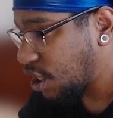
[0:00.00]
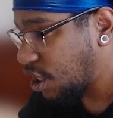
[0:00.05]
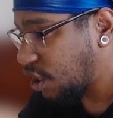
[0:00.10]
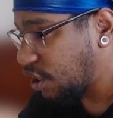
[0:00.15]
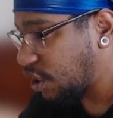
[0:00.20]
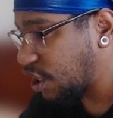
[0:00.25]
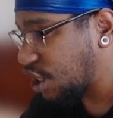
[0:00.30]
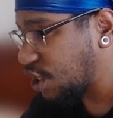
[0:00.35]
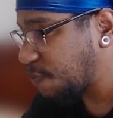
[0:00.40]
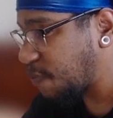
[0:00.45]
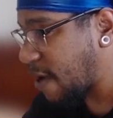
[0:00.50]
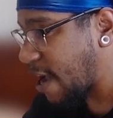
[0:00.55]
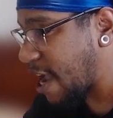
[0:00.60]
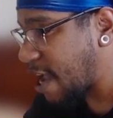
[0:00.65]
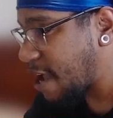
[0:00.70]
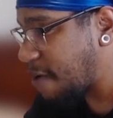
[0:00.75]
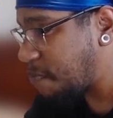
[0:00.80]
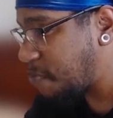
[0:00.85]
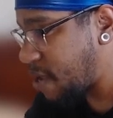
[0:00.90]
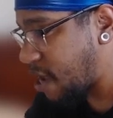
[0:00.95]

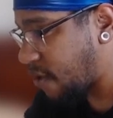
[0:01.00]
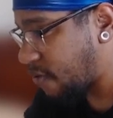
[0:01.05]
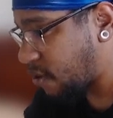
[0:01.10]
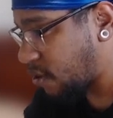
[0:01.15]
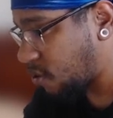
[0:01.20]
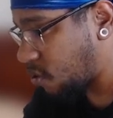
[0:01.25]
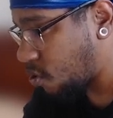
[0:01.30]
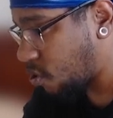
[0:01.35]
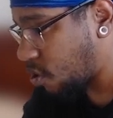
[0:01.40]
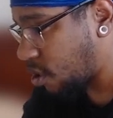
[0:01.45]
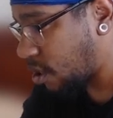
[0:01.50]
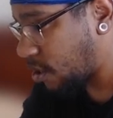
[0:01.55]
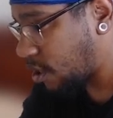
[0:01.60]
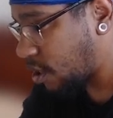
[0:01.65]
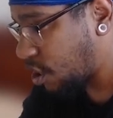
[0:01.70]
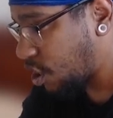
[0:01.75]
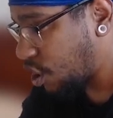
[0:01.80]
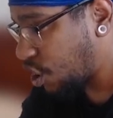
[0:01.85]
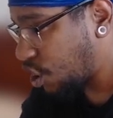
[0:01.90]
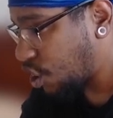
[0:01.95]
Despite being the Lord,
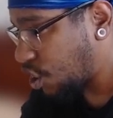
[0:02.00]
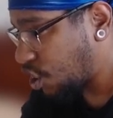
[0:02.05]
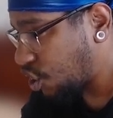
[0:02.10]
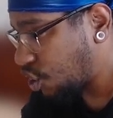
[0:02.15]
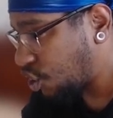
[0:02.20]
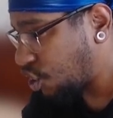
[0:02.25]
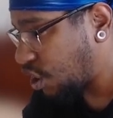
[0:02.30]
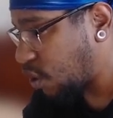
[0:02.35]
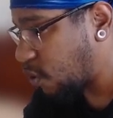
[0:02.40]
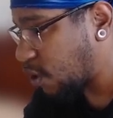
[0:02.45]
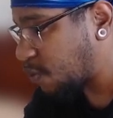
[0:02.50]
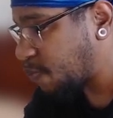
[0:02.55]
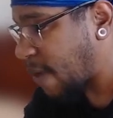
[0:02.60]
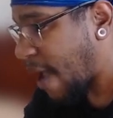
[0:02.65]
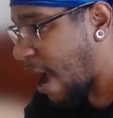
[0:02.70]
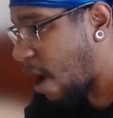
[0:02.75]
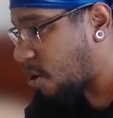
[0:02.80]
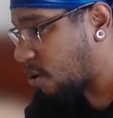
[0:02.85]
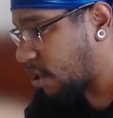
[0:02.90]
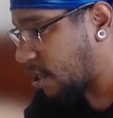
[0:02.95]
she was
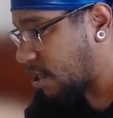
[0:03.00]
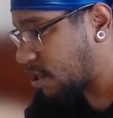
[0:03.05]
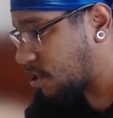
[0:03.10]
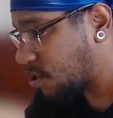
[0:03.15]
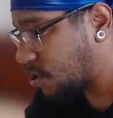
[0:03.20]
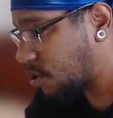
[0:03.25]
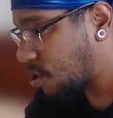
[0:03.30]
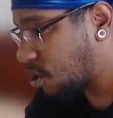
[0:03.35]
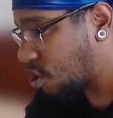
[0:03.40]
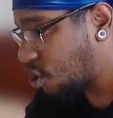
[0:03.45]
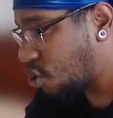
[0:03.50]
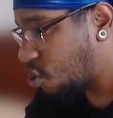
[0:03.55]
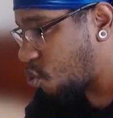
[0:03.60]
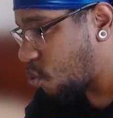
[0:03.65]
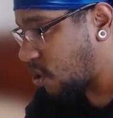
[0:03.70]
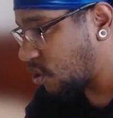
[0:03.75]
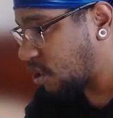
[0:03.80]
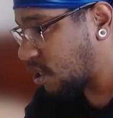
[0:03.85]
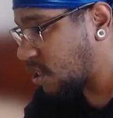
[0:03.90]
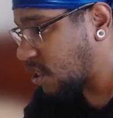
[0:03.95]
powerless,
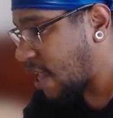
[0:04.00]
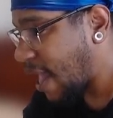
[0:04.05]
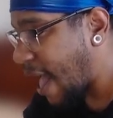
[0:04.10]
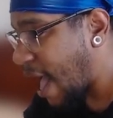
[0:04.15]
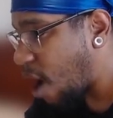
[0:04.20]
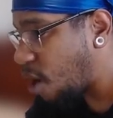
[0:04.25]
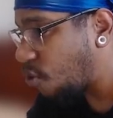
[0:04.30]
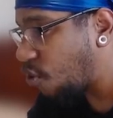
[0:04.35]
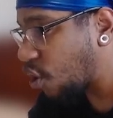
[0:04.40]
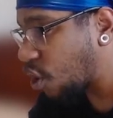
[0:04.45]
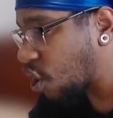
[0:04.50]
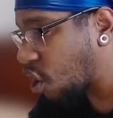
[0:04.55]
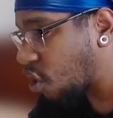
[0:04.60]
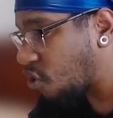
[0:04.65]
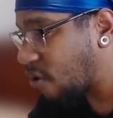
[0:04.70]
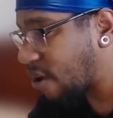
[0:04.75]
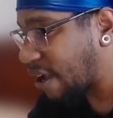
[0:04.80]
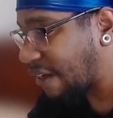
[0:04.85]
which is how the current